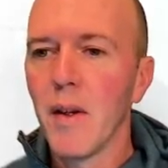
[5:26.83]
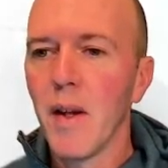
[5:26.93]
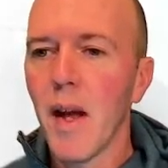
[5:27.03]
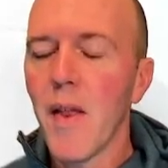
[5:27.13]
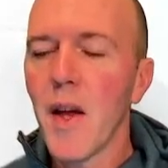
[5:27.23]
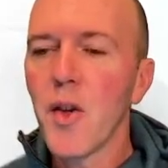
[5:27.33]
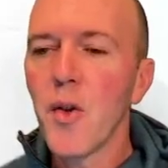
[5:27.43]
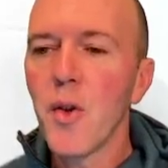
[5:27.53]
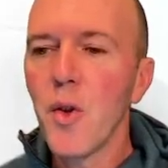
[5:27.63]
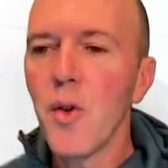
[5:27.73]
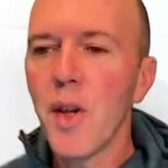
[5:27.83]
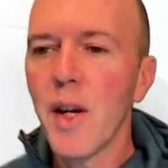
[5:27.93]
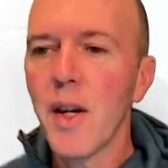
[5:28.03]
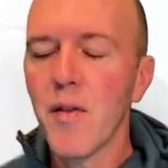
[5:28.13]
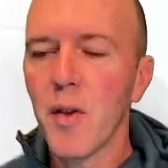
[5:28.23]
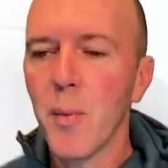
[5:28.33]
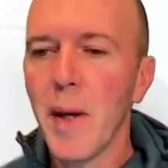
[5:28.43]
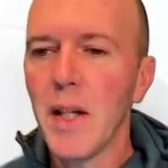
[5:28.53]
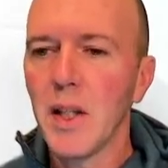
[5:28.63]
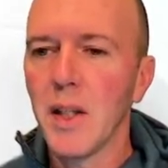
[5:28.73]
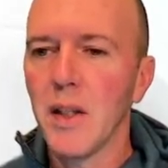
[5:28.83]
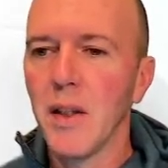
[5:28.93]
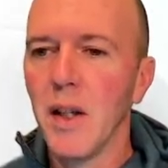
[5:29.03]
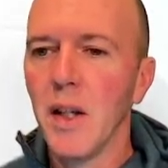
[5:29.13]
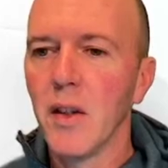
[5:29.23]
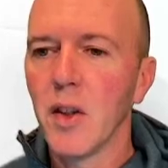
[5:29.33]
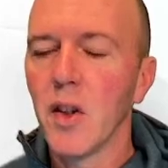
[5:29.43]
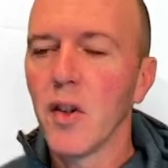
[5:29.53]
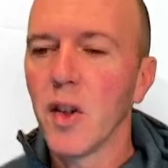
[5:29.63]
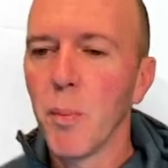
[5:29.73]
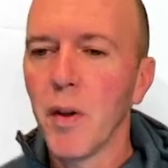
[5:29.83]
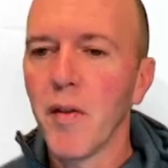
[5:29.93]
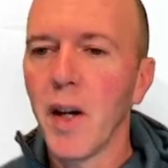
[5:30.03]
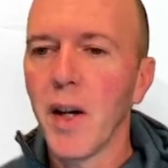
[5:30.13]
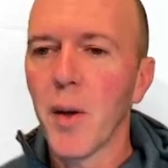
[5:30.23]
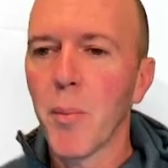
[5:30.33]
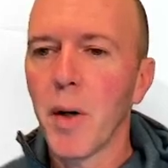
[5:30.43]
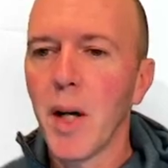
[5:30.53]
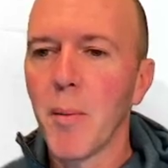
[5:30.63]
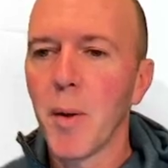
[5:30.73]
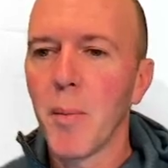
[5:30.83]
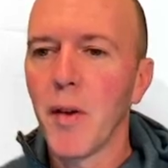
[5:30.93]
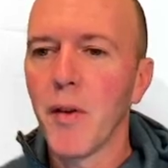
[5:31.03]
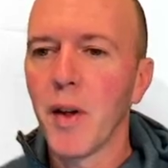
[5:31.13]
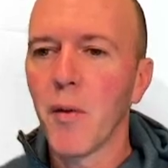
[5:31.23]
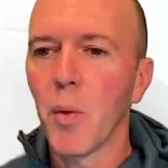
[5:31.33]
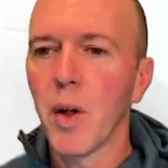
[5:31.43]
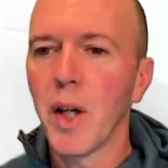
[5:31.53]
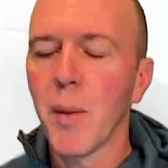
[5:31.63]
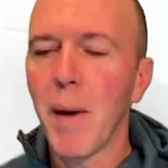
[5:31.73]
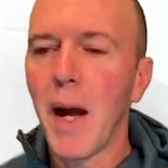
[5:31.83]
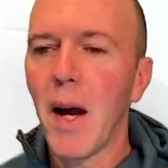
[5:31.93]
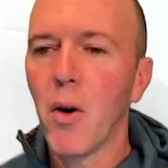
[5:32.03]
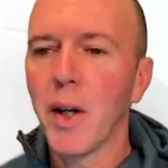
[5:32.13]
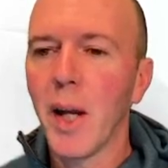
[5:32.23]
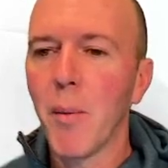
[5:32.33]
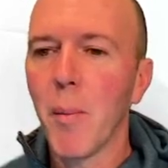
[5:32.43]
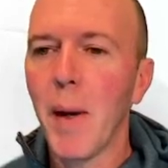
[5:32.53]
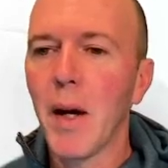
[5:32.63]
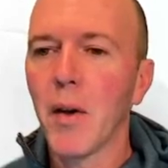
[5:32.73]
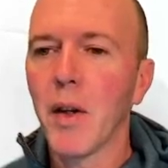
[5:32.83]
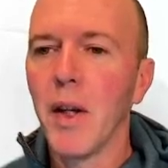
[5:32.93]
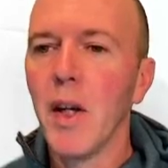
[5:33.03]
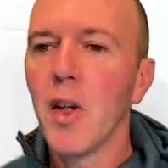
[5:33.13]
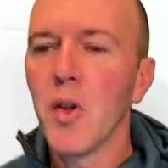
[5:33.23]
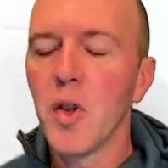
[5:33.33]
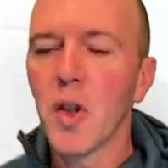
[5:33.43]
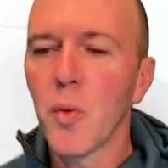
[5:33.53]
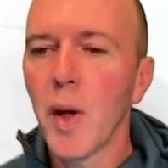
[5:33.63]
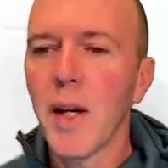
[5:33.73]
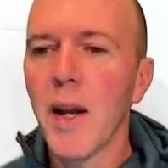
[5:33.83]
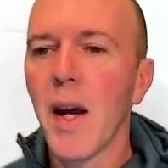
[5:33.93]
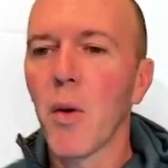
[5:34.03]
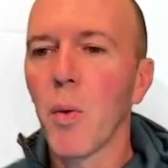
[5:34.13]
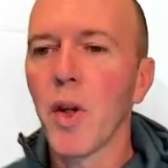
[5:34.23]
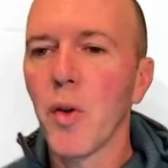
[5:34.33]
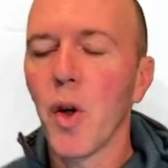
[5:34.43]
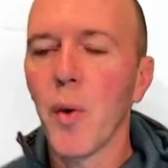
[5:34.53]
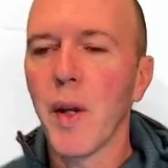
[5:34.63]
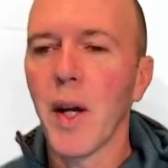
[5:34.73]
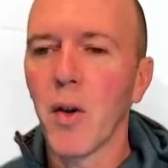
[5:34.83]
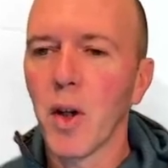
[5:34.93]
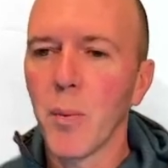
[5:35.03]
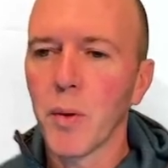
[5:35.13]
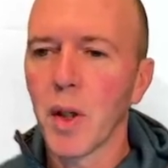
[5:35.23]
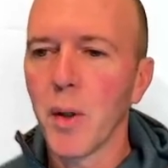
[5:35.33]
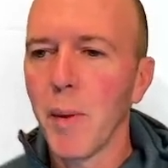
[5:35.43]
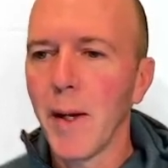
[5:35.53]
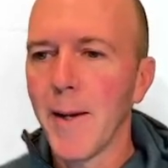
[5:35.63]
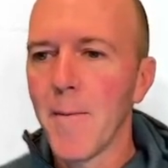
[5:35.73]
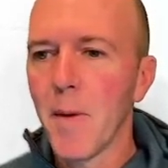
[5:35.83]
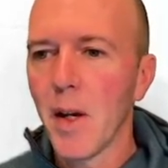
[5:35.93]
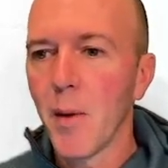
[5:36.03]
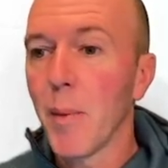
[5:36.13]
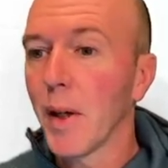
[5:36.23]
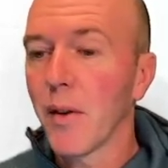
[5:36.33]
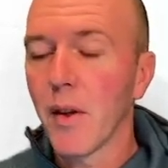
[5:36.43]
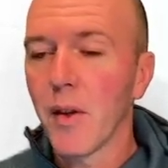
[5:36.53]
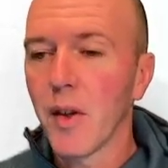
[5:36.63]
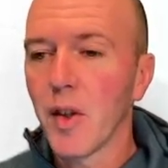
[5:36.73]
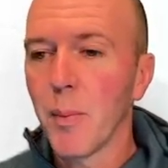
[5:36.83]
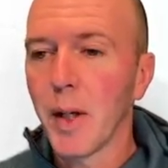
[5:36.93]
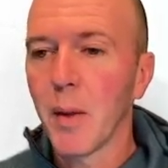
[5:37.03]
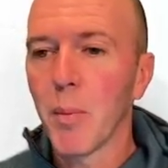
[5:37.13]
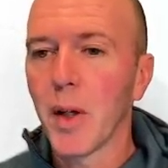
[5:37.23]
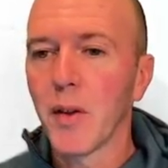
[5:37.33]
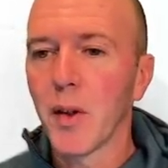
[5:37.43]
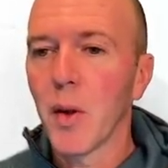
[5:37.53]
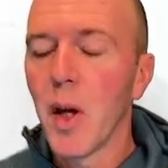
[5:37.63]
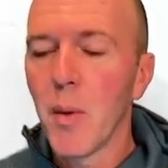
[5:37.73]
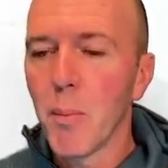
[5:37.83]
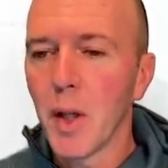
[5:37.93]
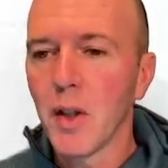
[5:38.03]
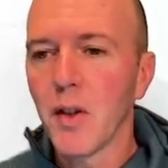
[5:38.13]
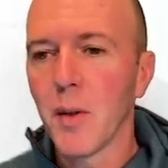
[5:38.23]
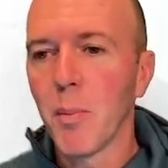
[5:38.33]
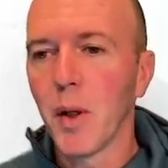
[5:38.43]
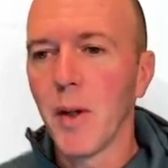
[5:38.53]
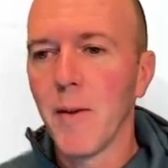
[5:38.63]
and then you use that information to just simplify the problem. Instead of worrying about how it came about, you just write down what you know the outcome's going to be, and it makes the decision-making process much simpler.